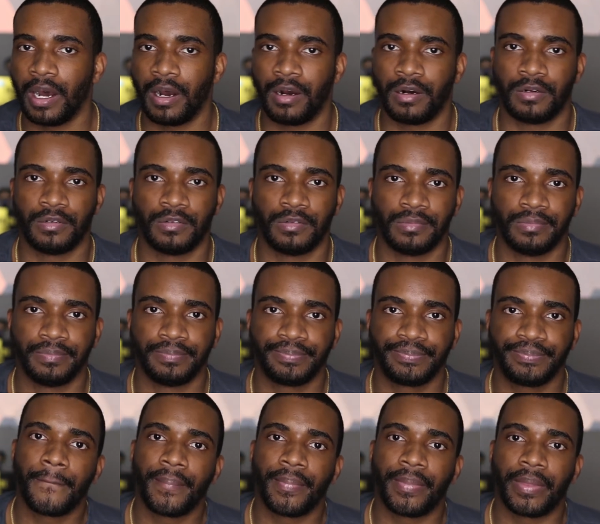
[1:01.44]
home,
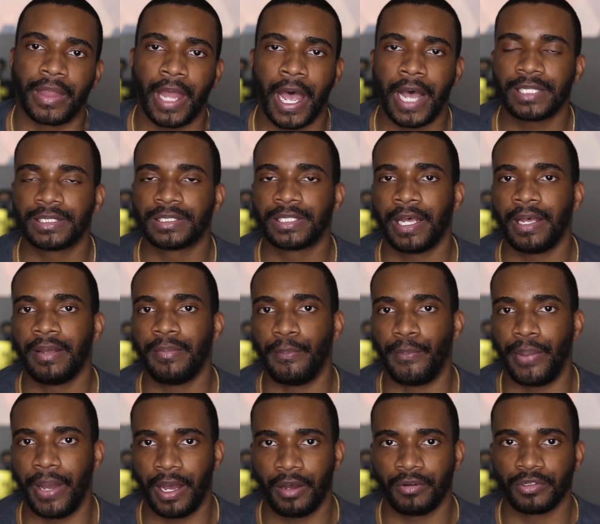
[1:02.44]
not setting
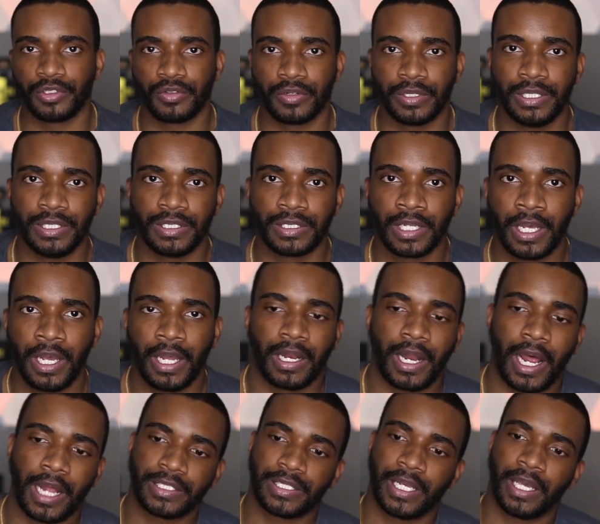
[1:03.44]
boundaries,
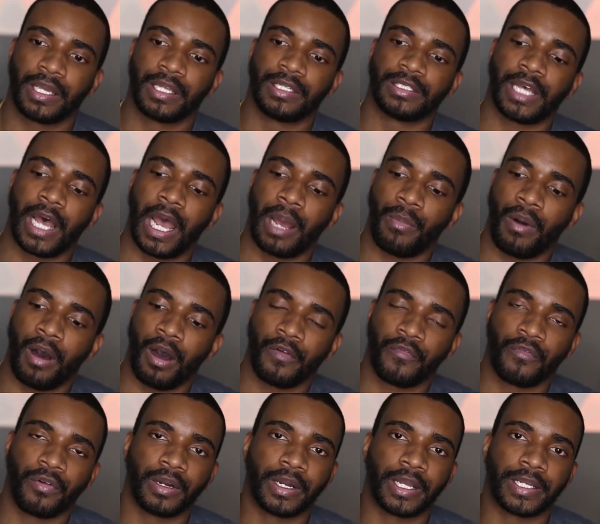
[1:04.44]
not taking time
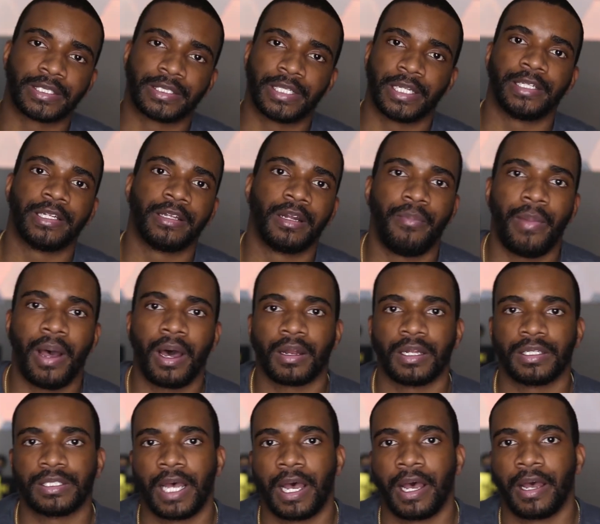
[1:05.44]
off for an extended amount
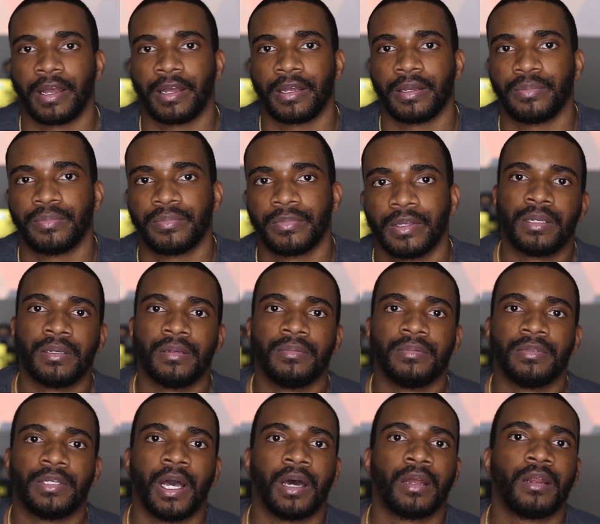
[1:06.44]
of time,
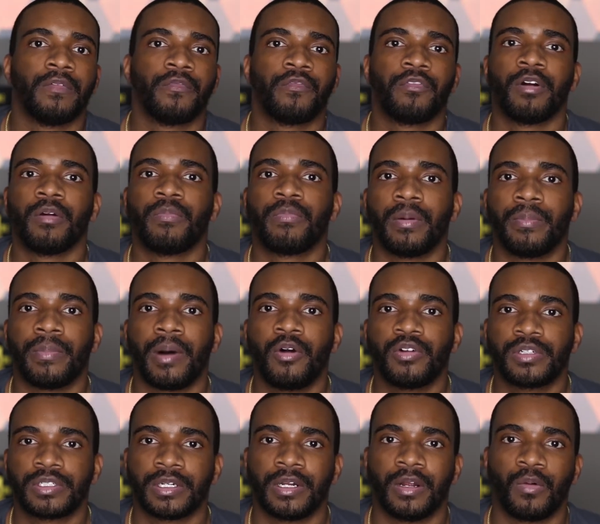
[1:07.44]
gunning for a
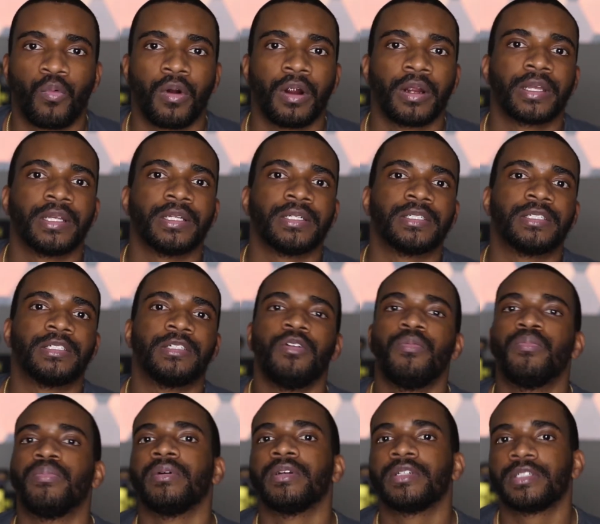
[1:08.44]
promotion and working
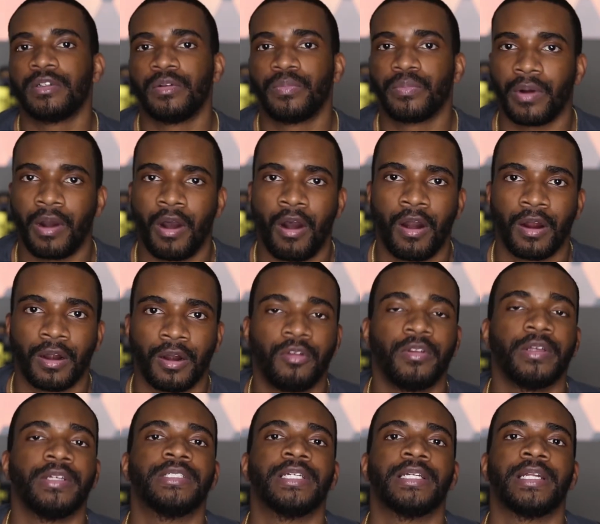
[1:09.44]
super, super hard
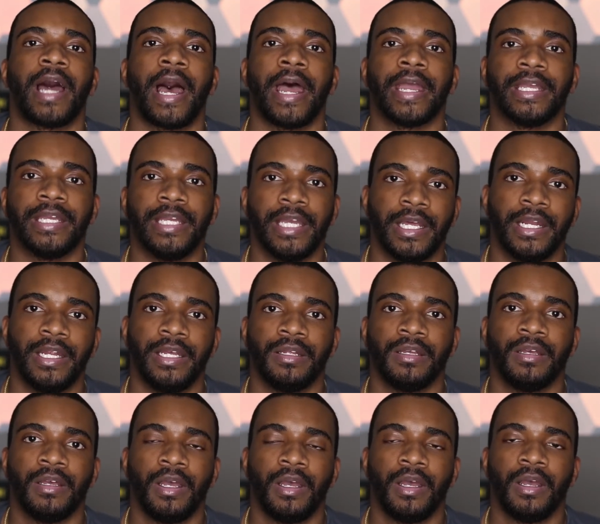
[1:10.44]
only to not get it.